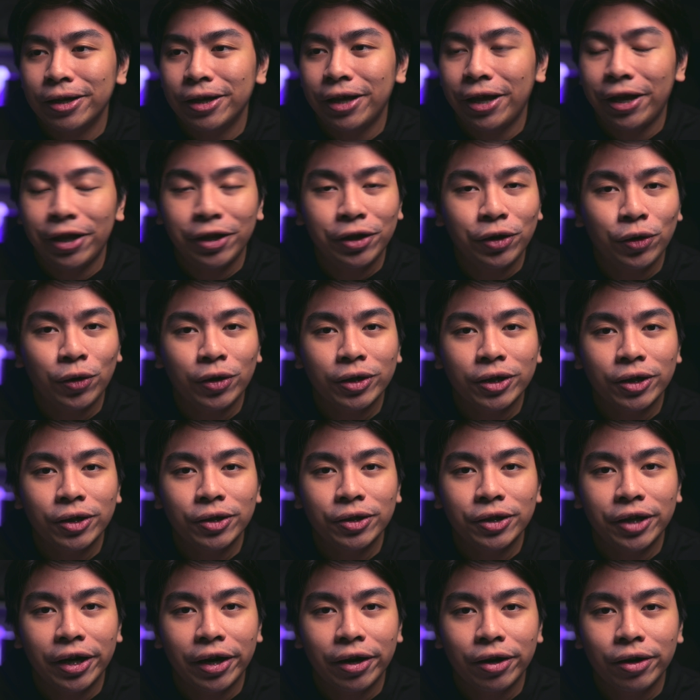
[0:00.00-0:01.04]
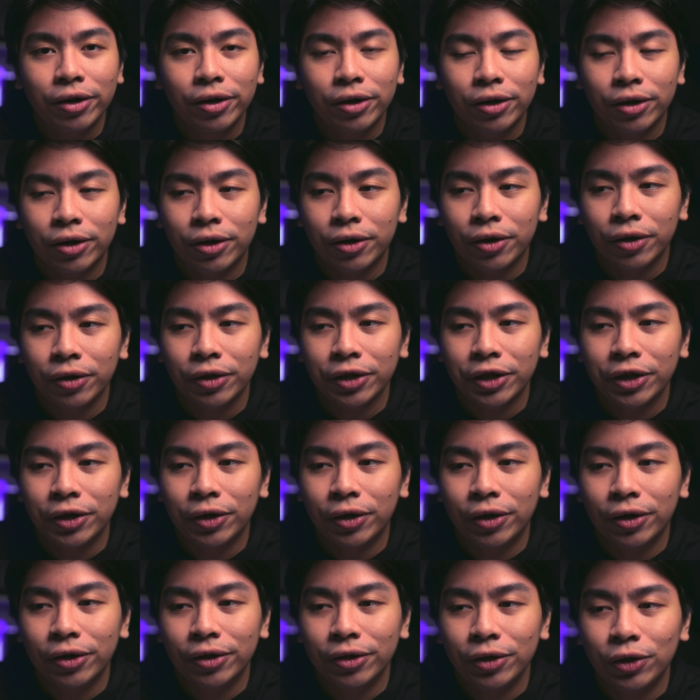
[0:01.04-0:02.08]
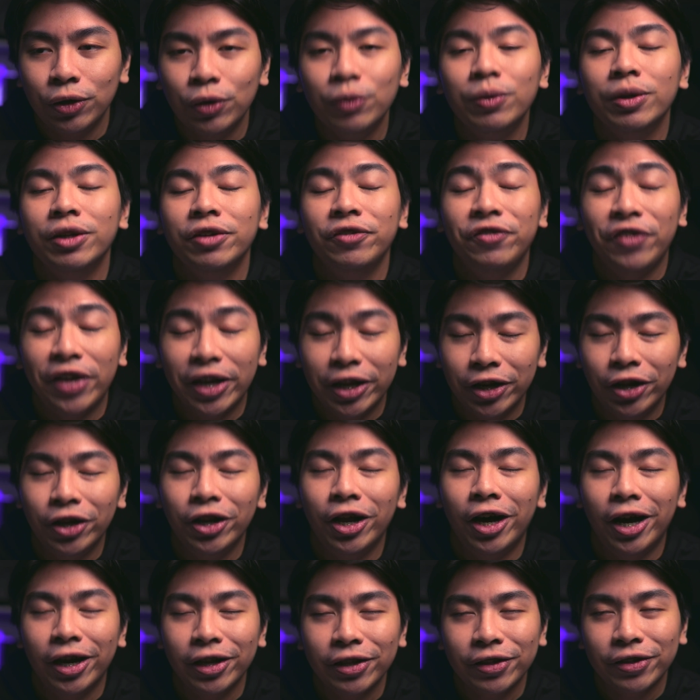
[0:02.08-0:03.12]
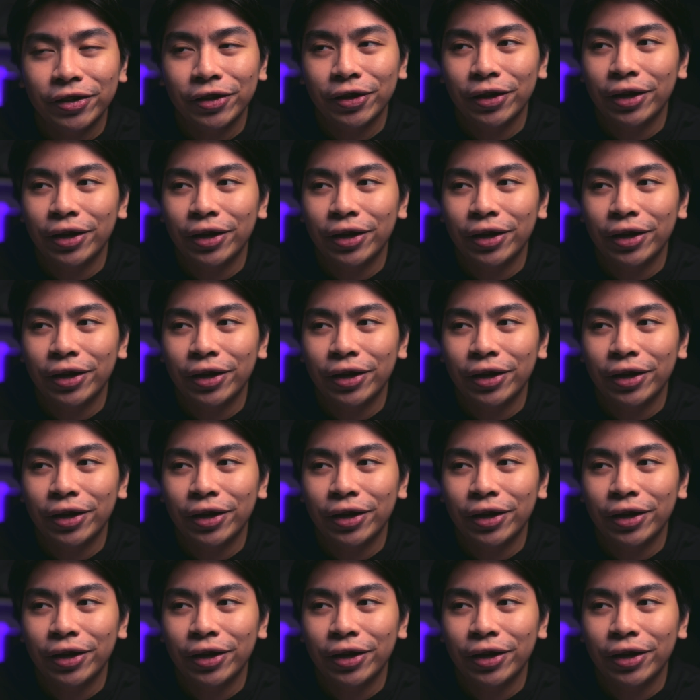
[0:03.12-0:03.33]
In your career, early on, you will fail a lot.